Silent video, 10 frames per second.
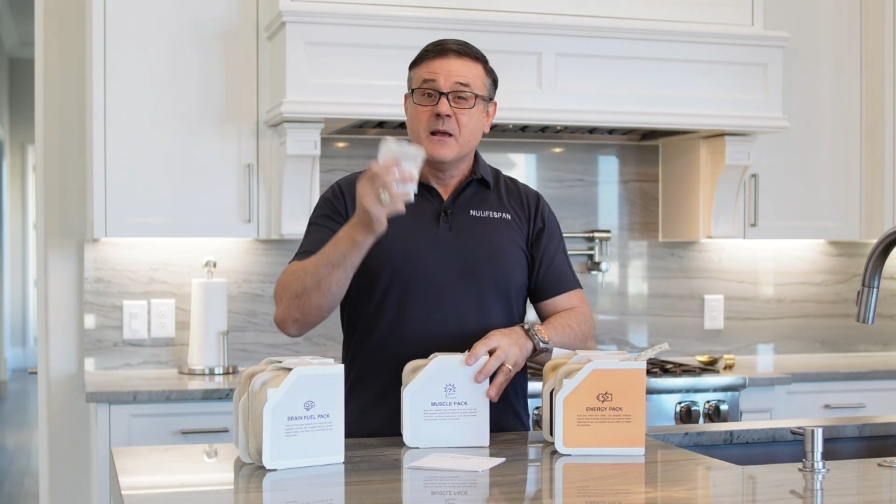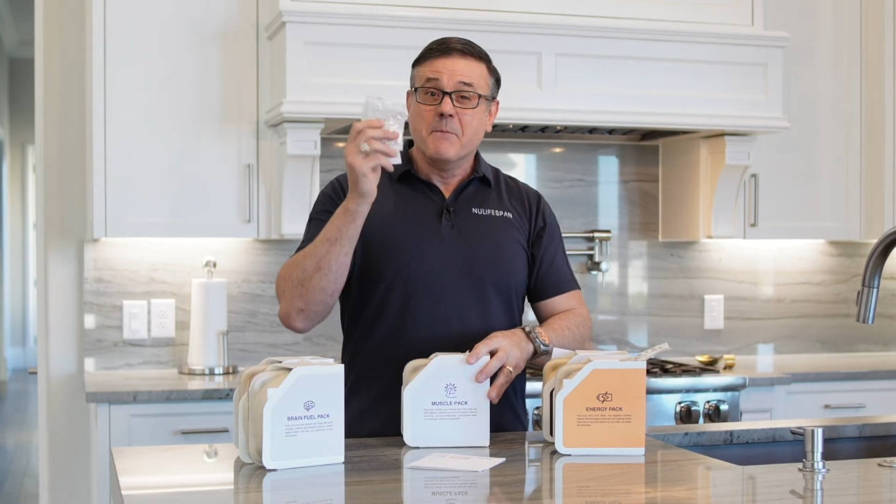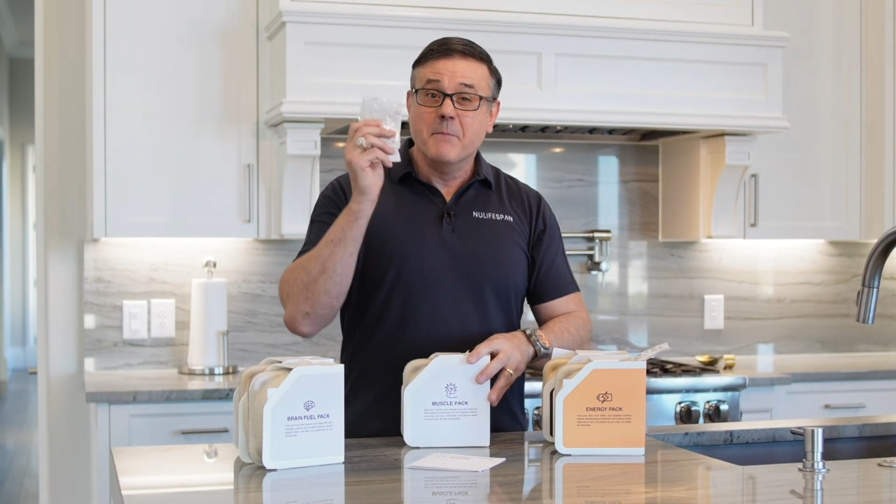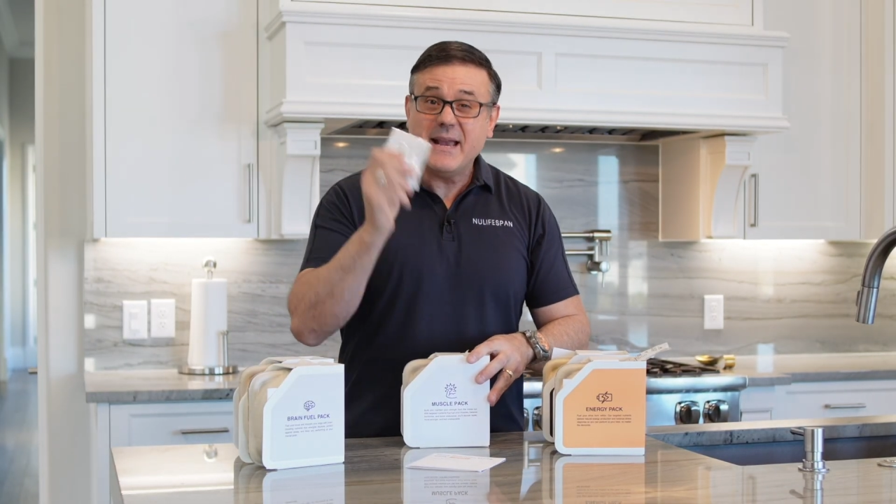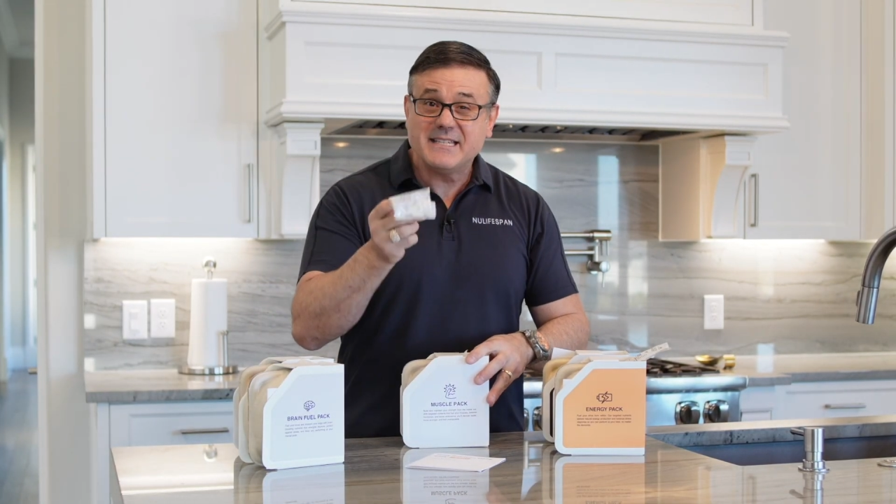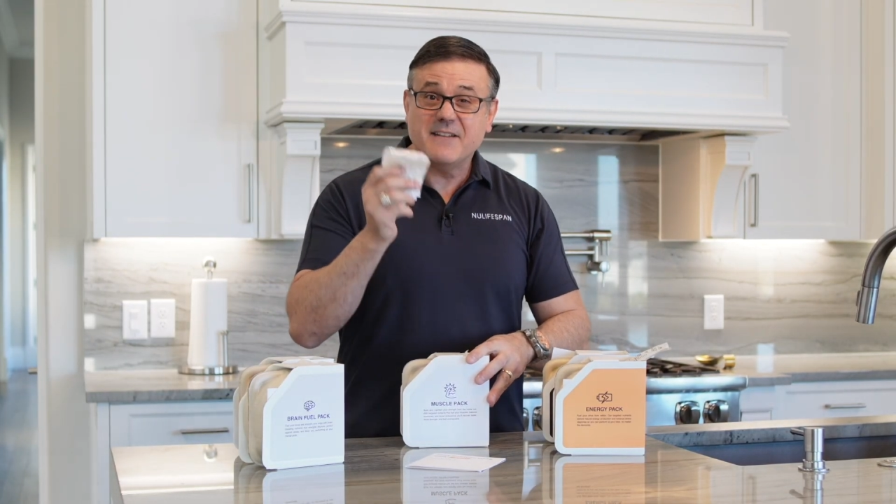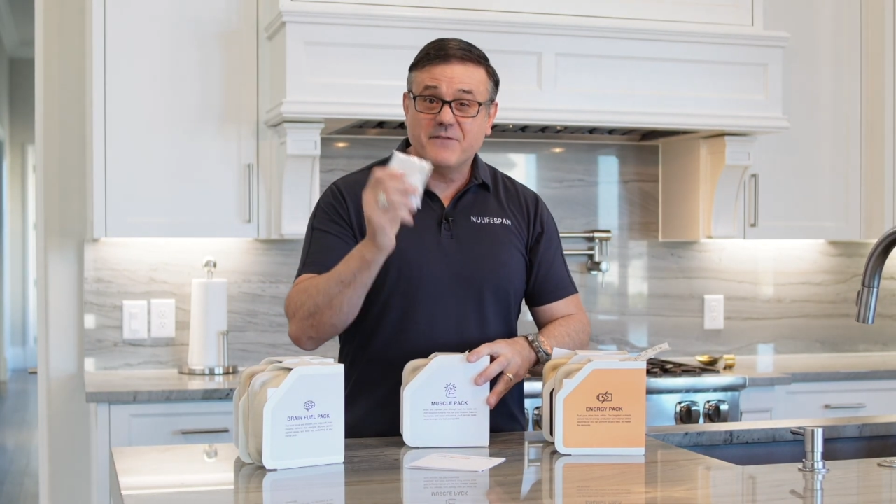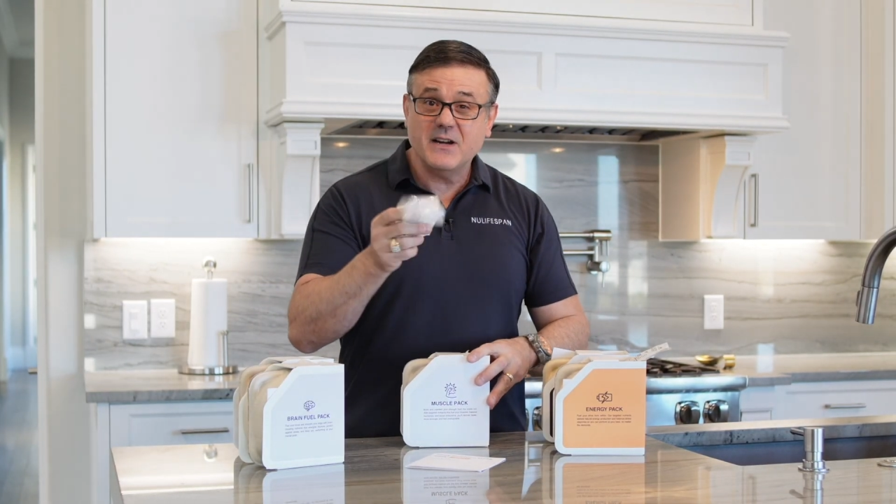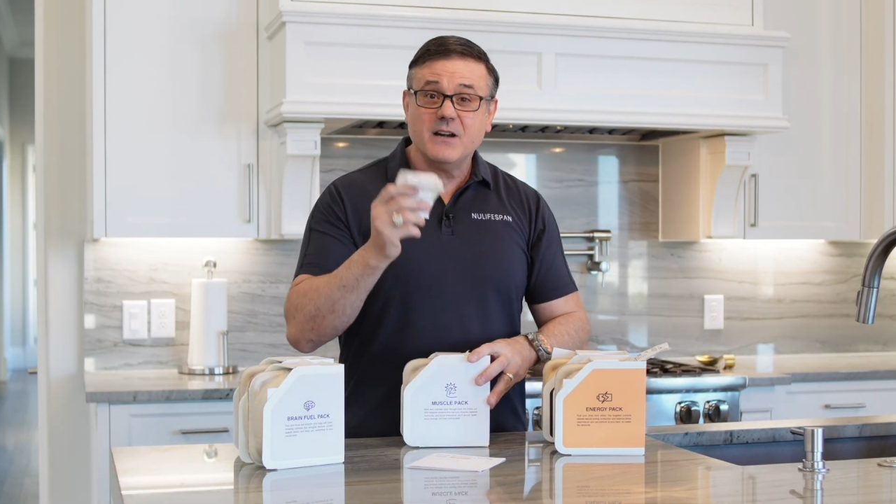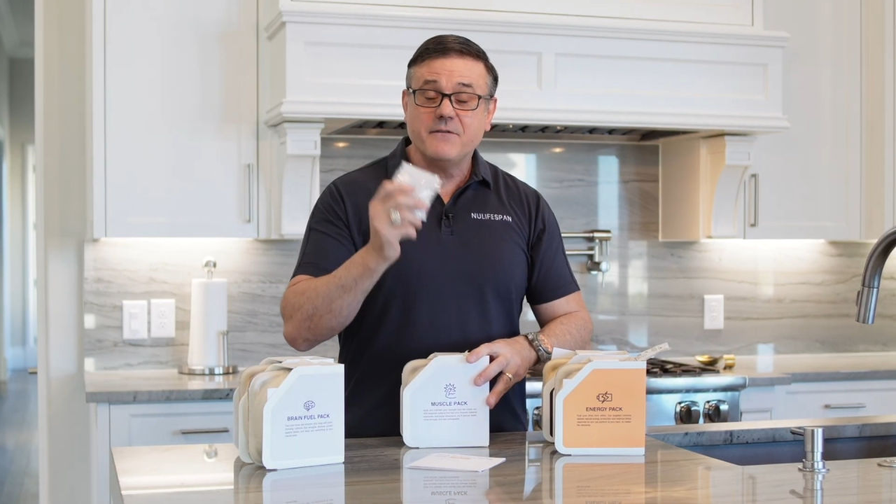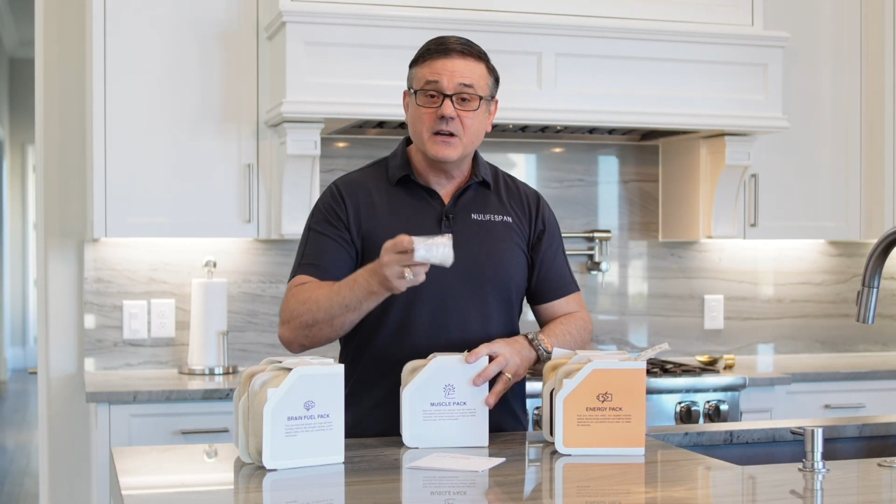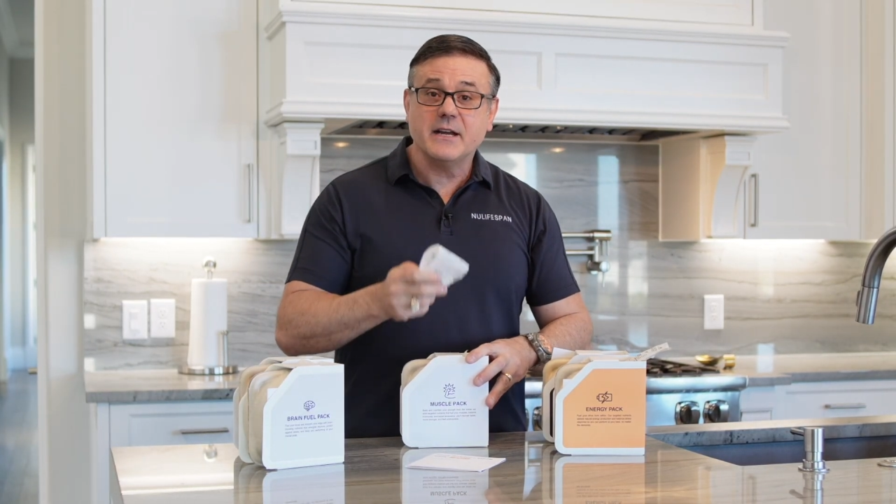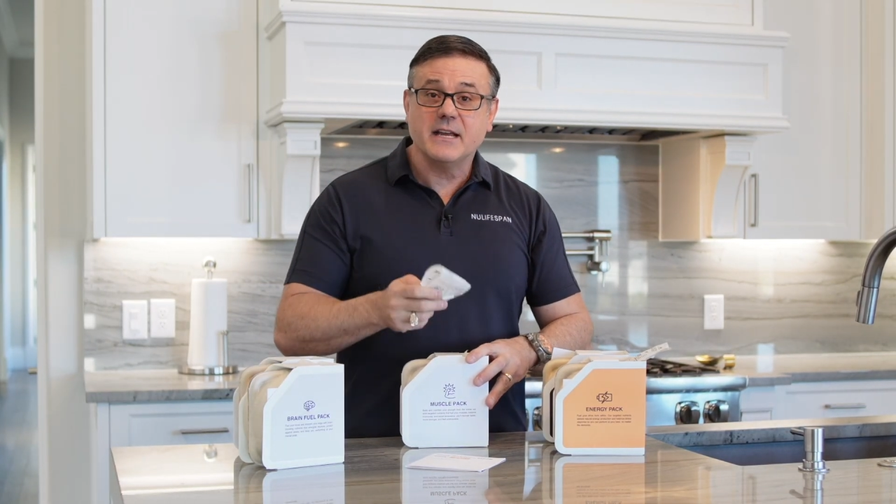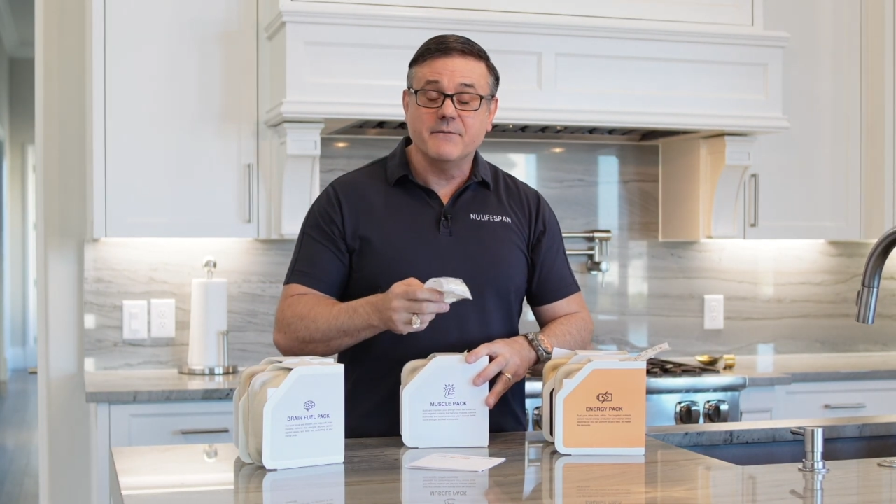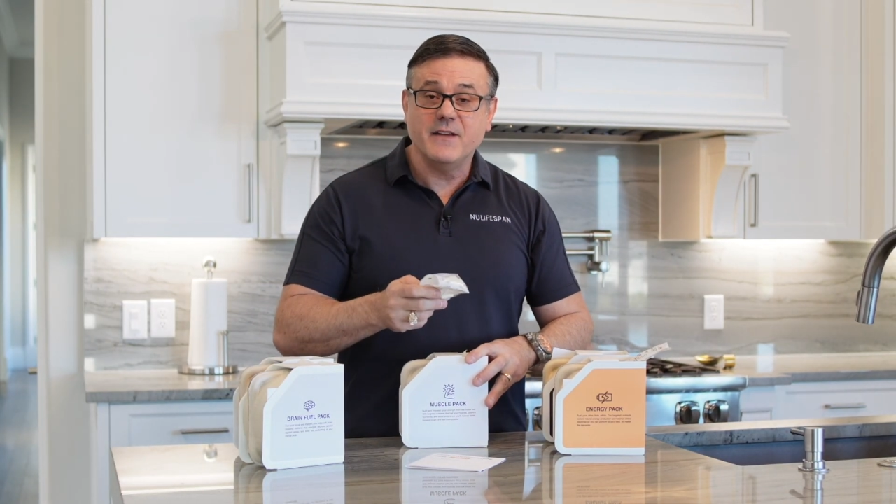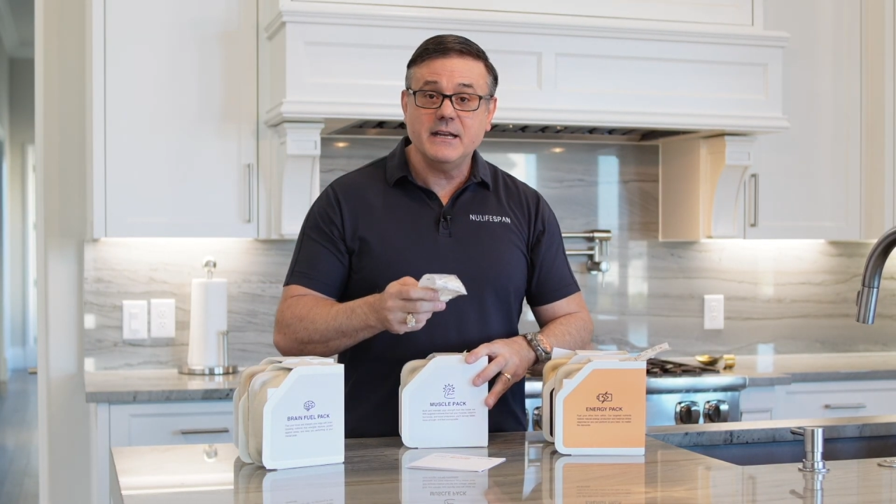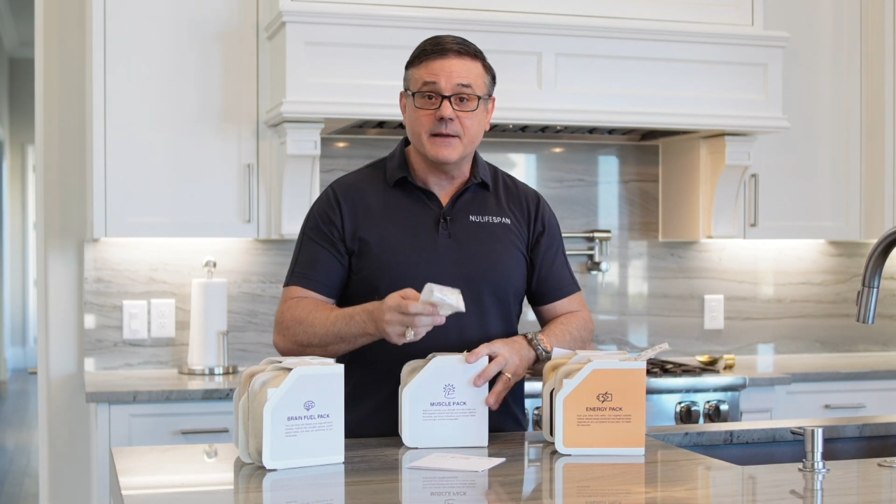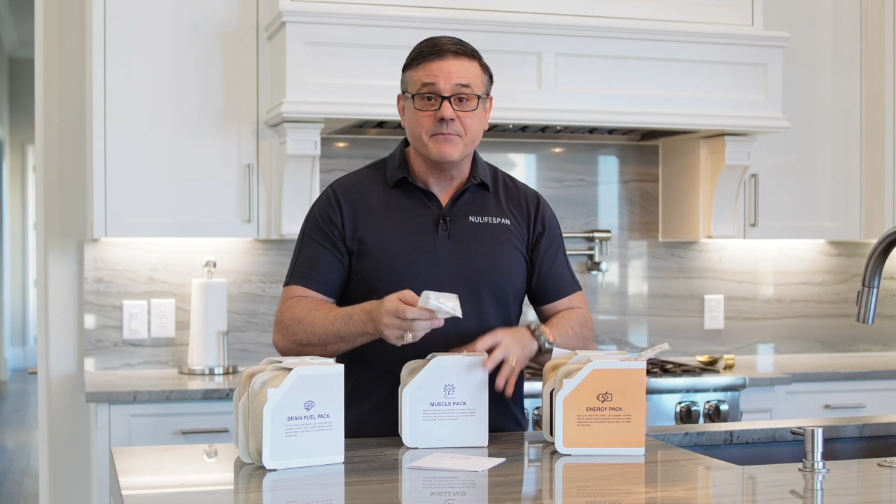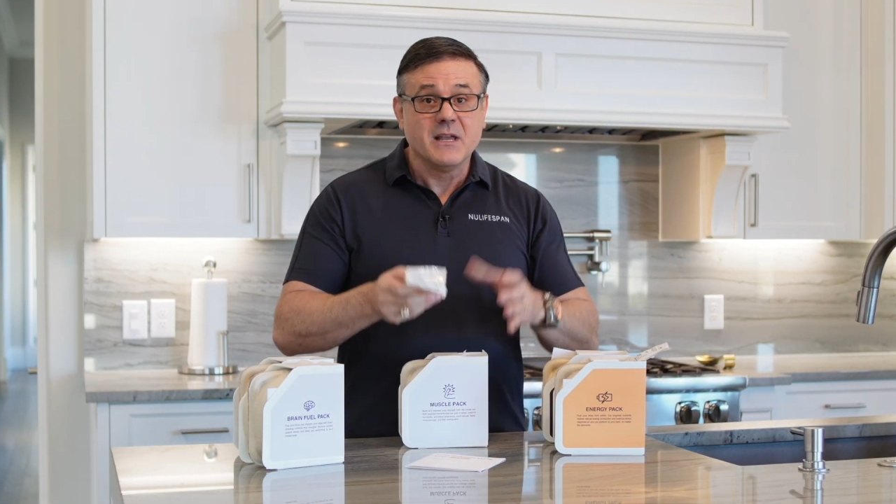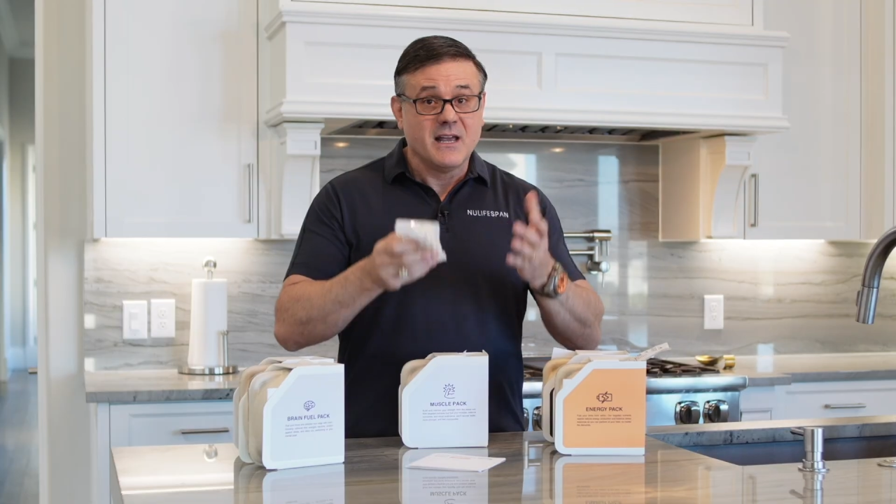Makes it very, very convenient.